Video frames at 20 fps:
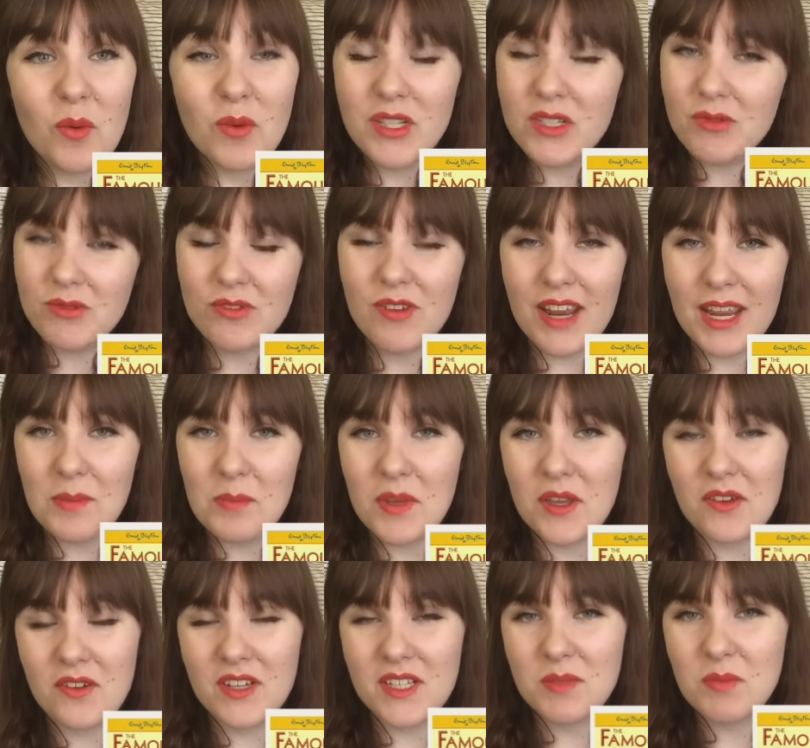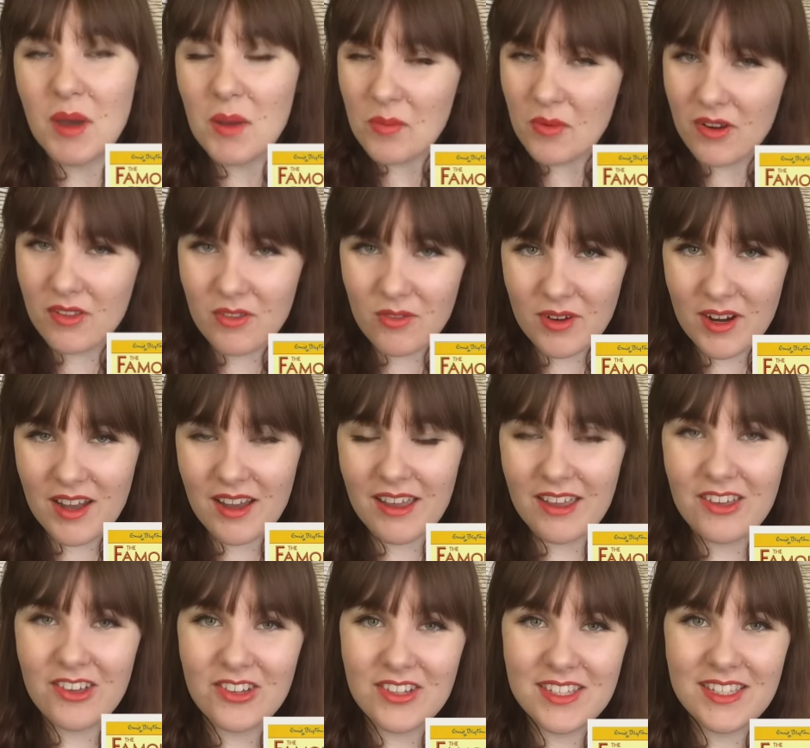which was great because my brother and
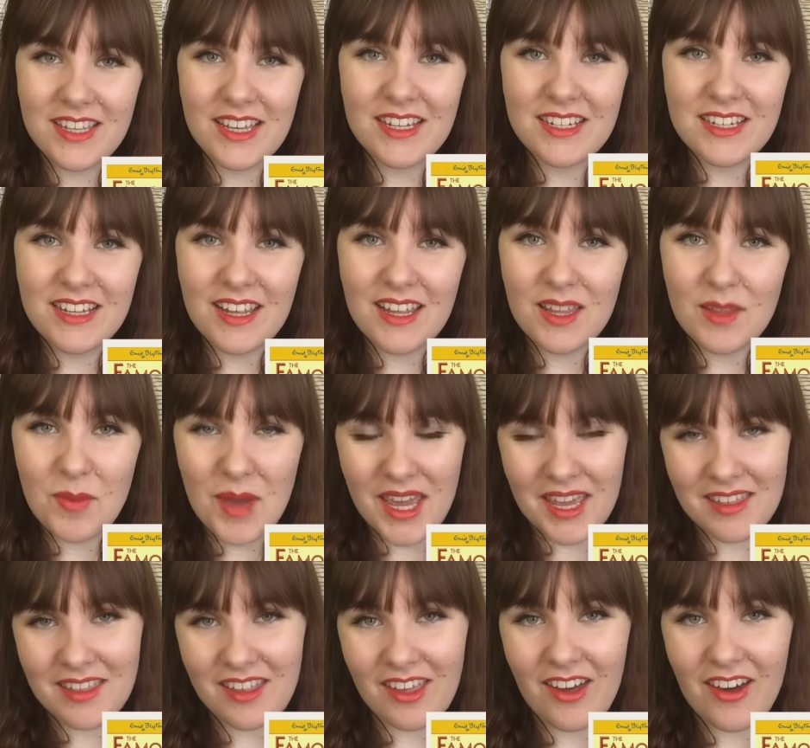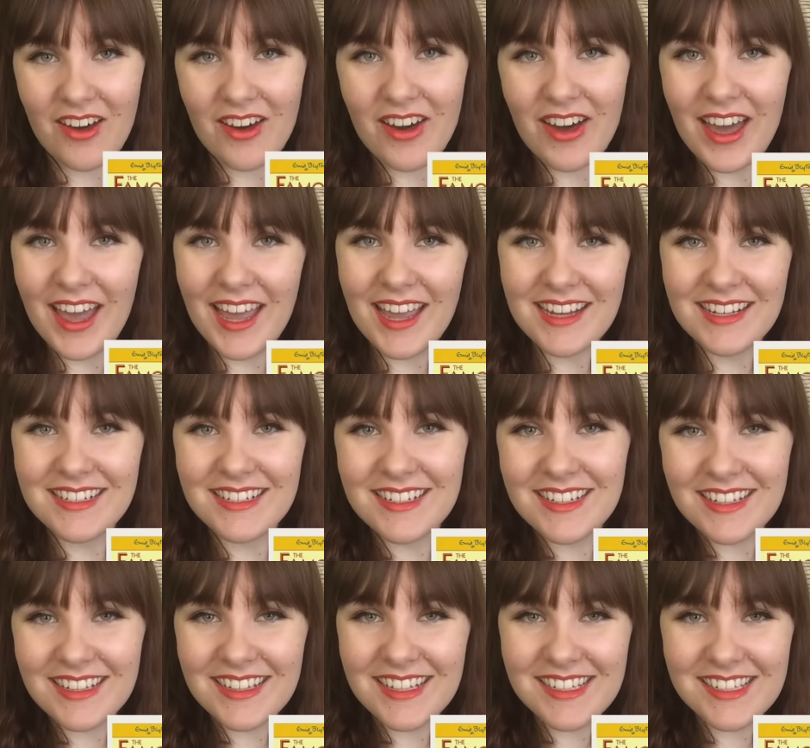I could sit in the back of the car
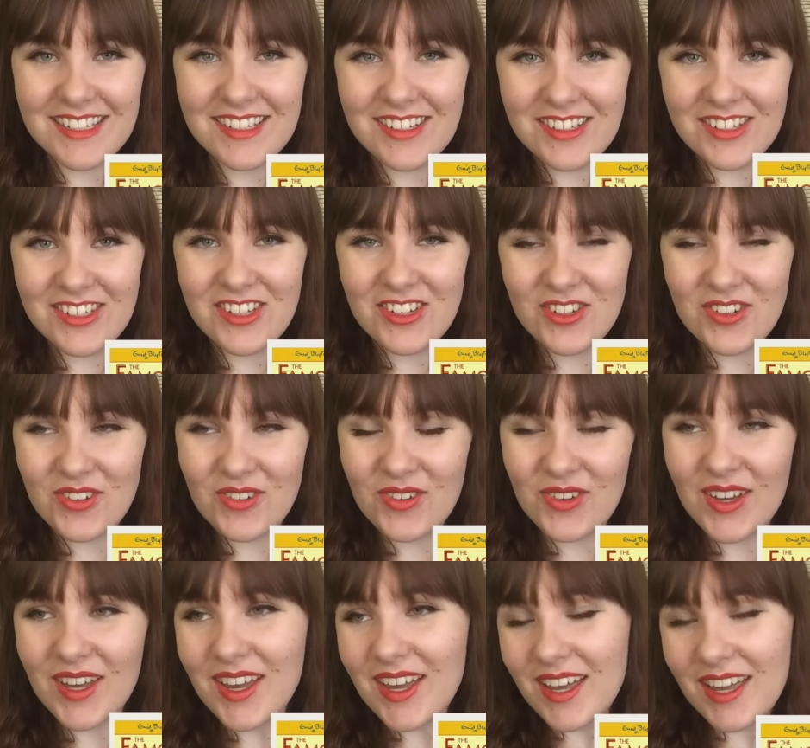and listen to